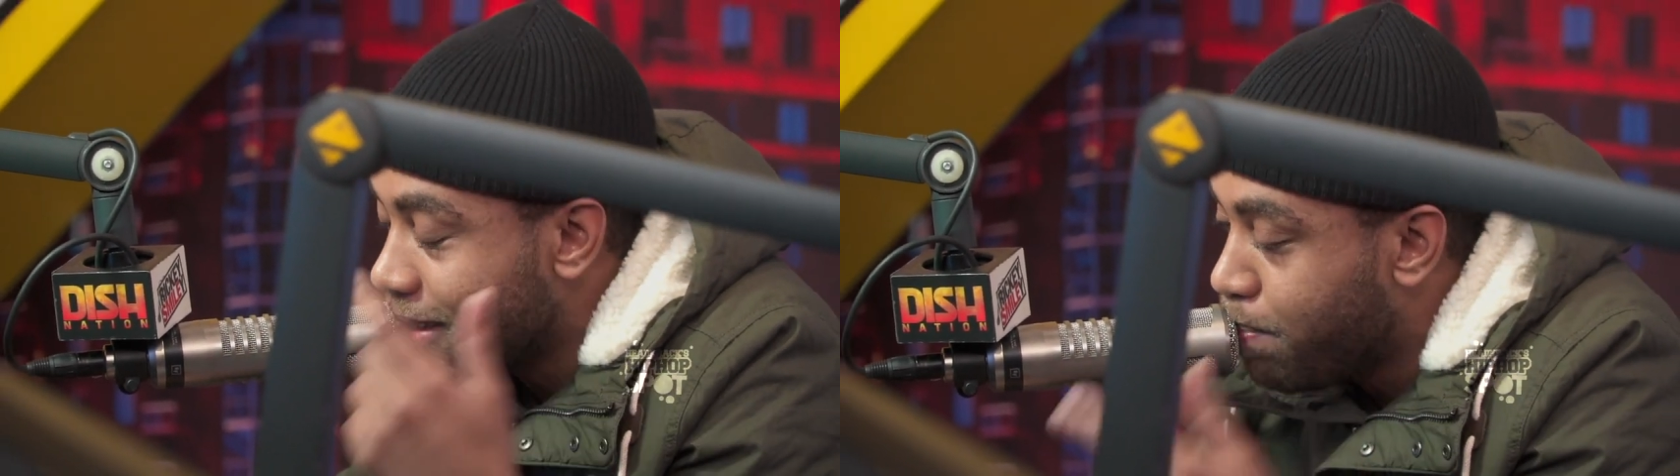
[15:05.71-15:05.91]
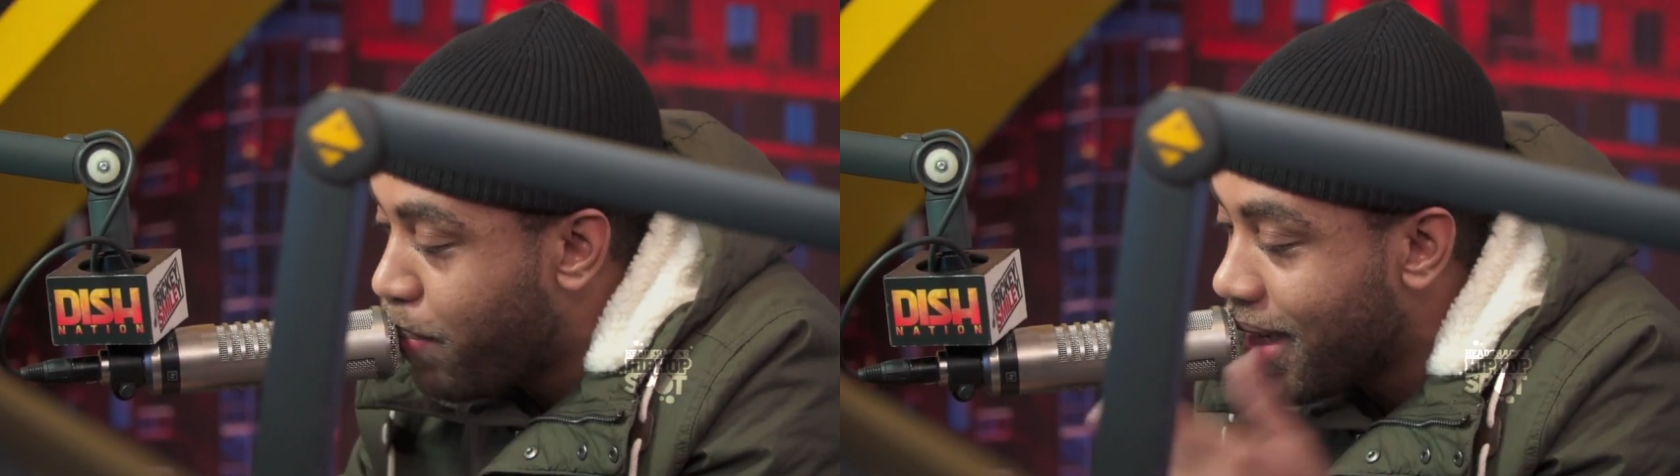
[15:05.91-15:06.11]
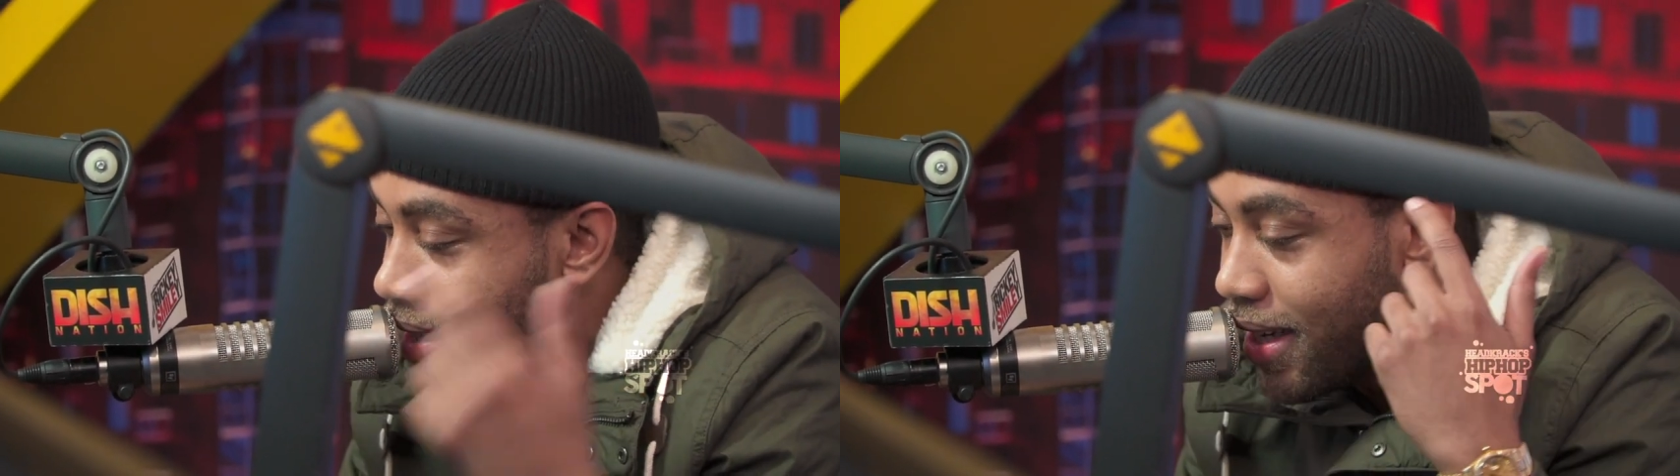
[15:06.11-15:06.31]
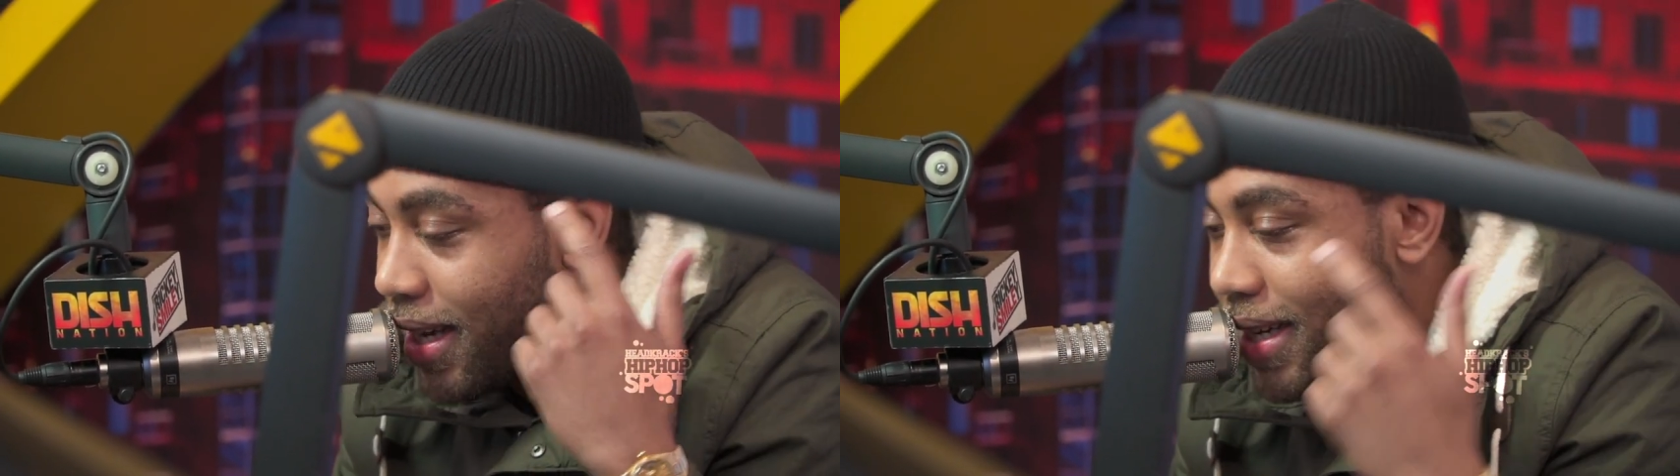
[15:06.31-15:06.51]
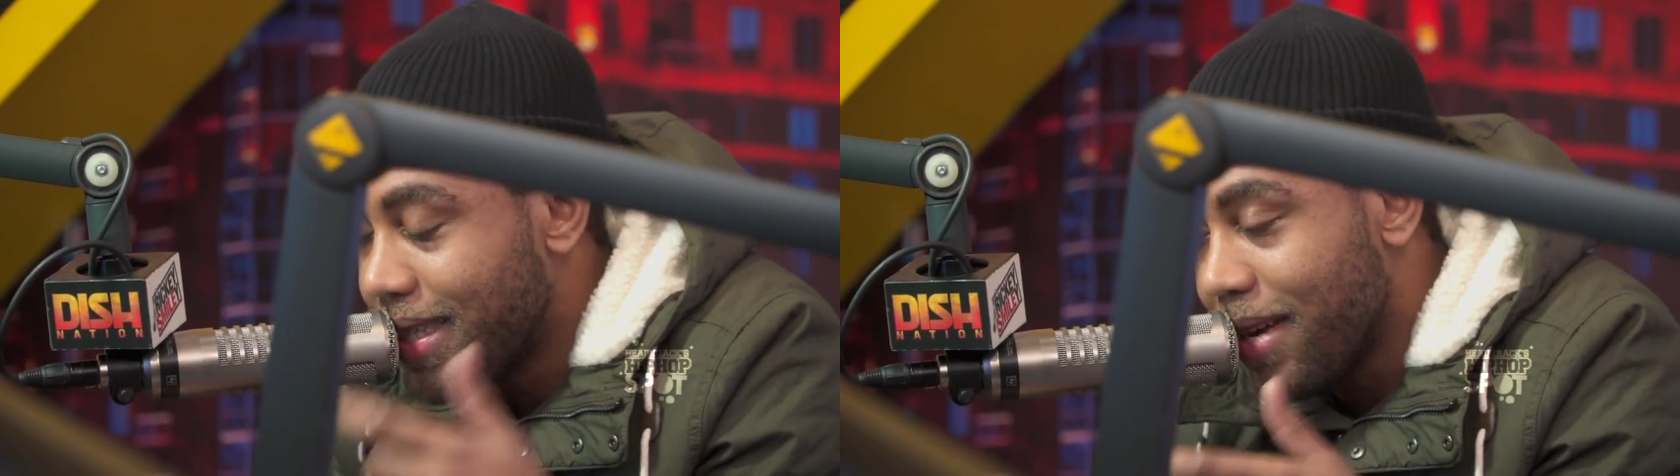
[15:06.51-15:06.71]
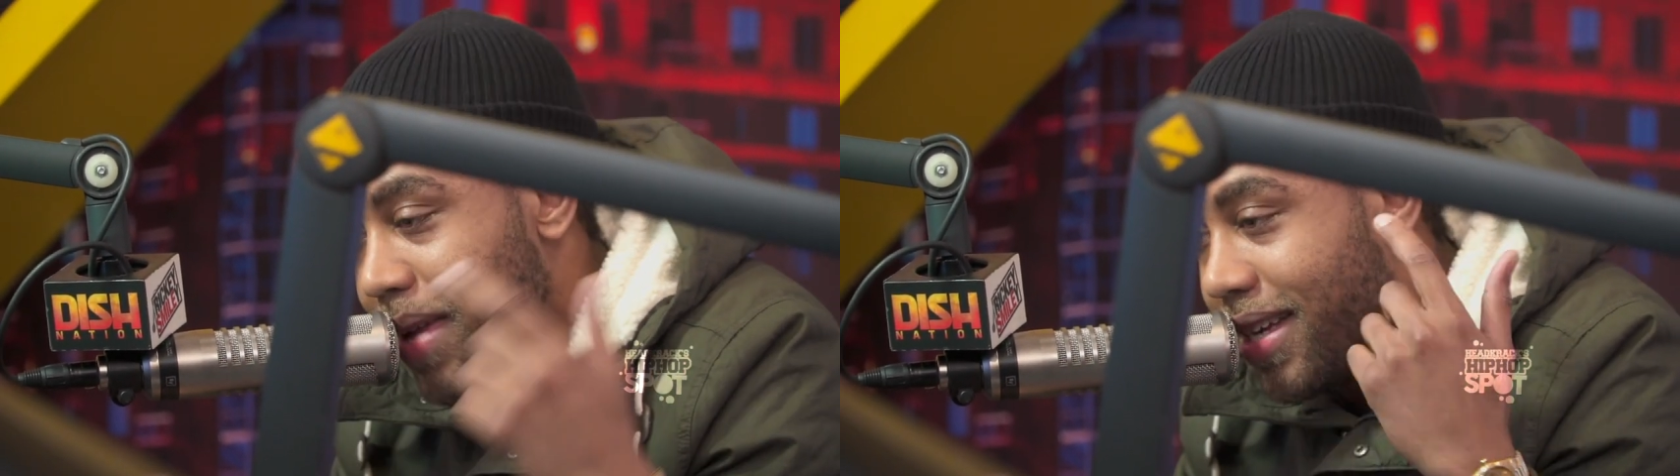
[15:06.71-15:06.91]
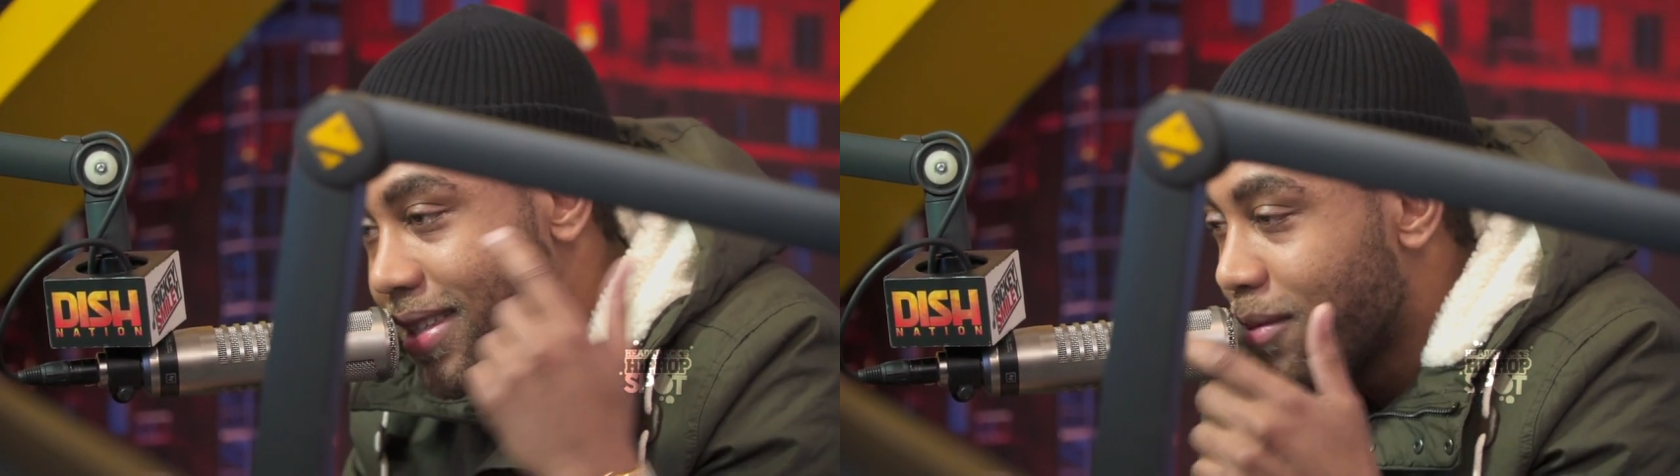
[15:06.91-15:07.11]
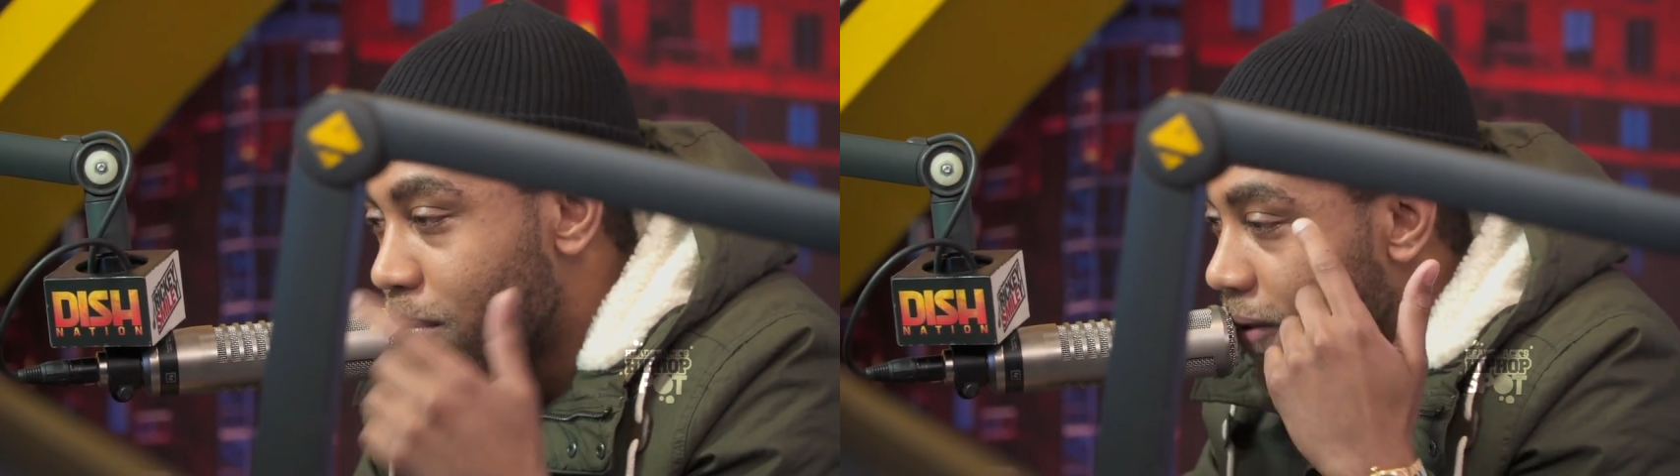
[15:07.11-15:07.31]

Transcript: that's basic. J Man's in the